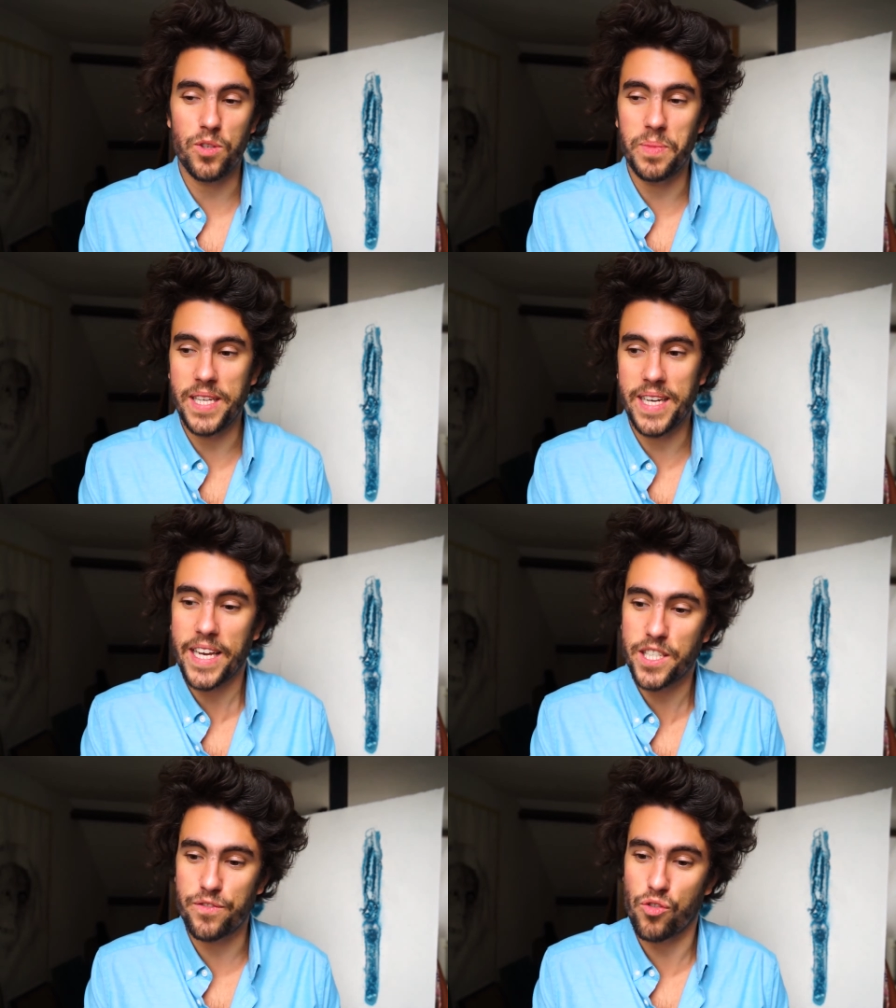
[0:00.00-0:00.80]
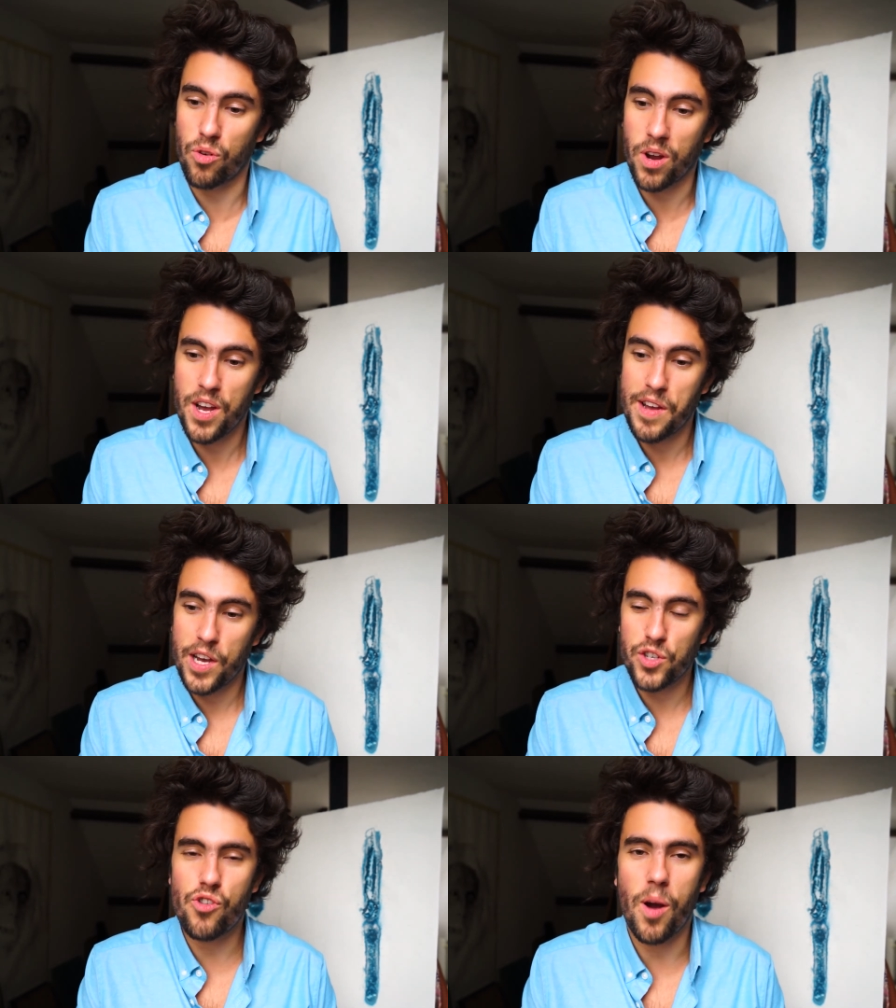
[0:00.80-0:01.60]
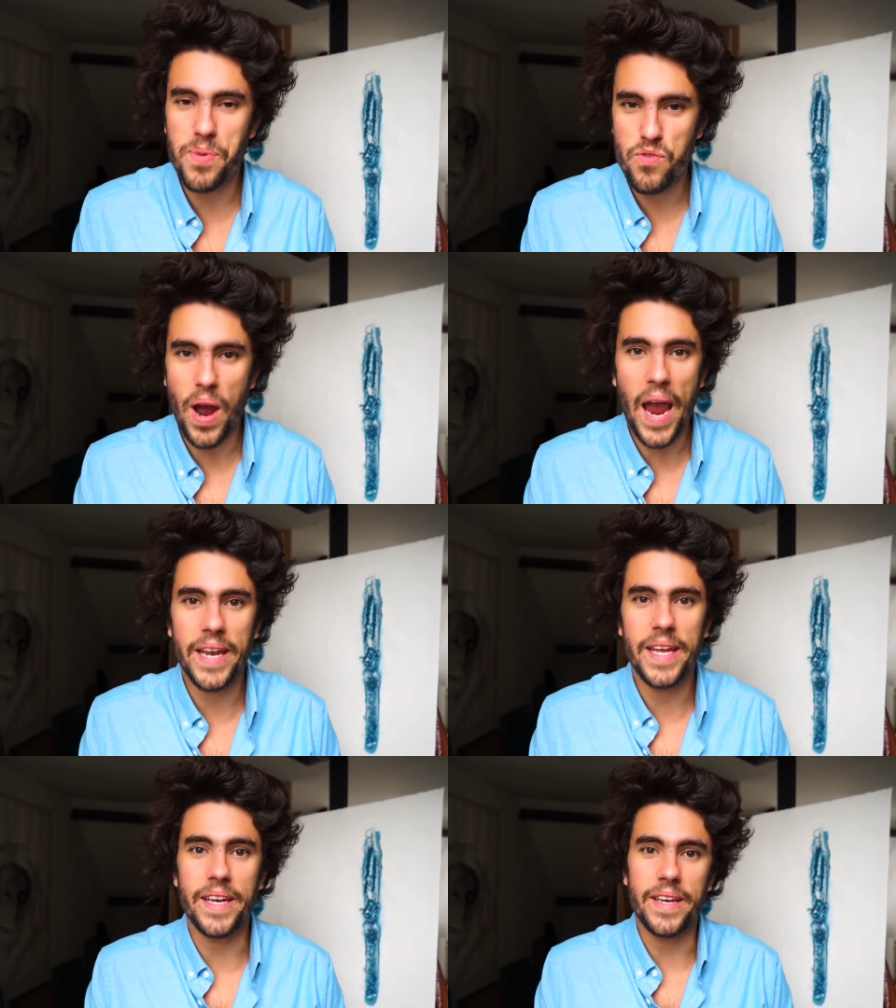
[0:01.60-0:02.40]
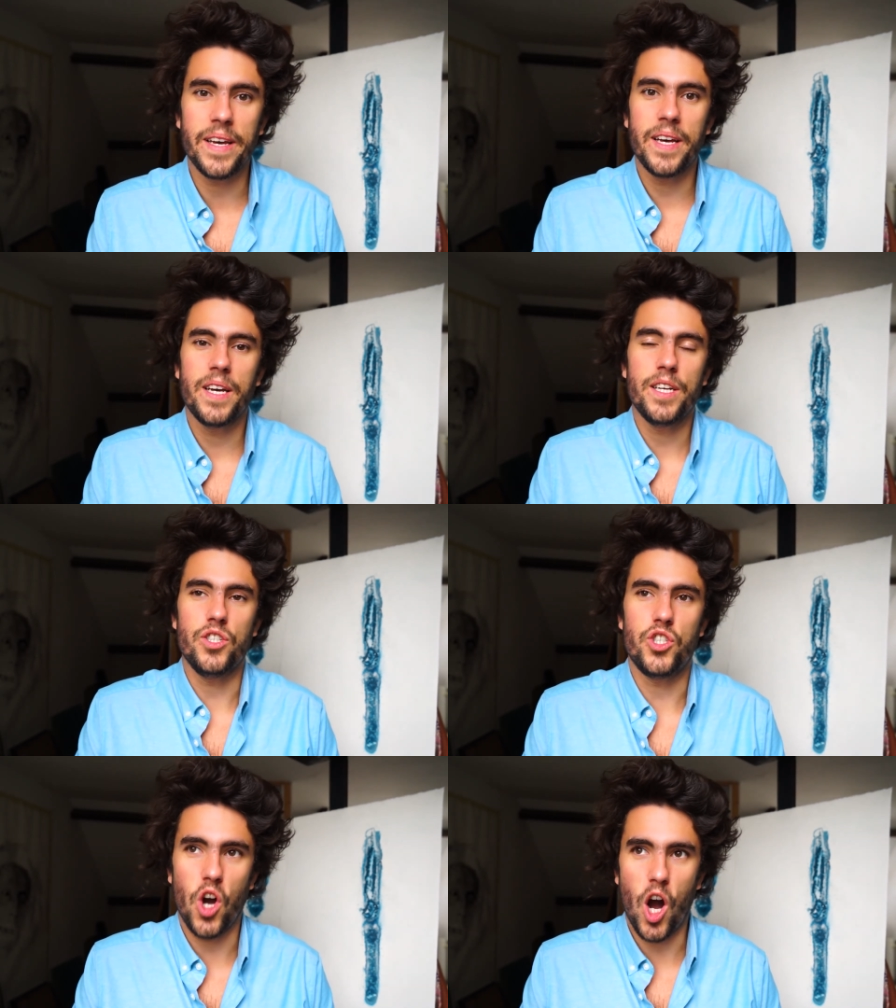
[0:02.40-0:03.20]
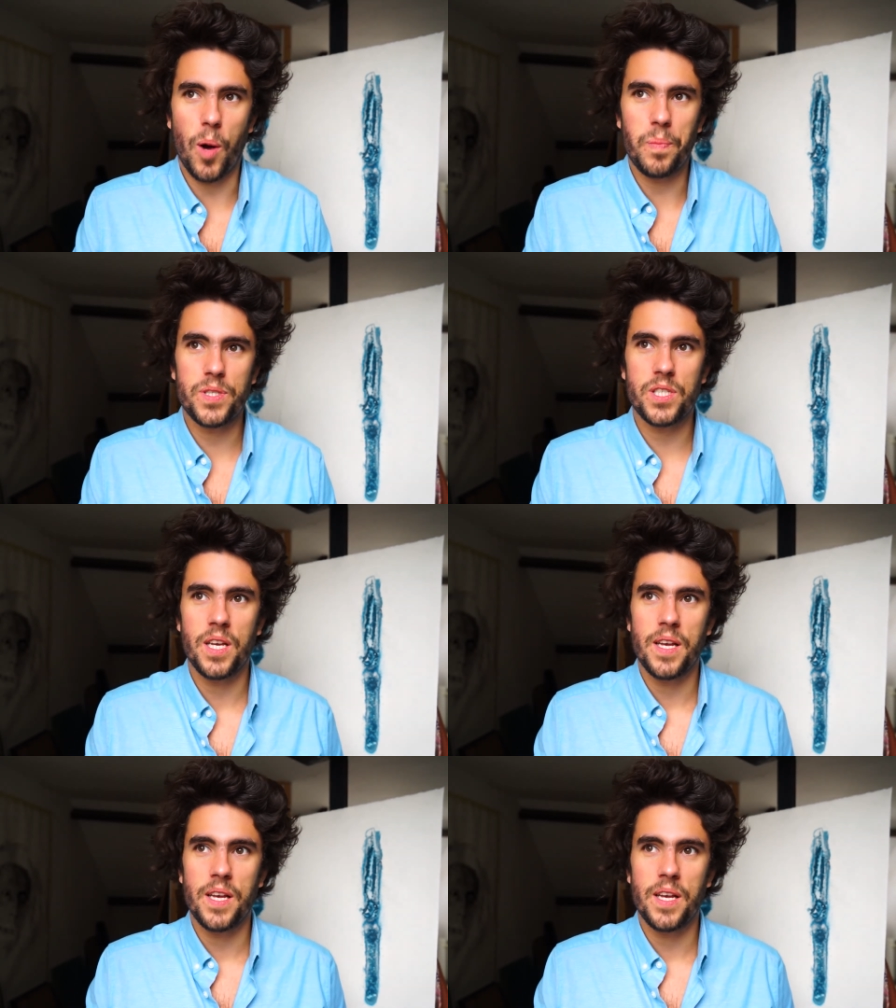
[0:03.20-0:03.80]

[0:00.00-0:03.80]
to be the case for copywriting jobs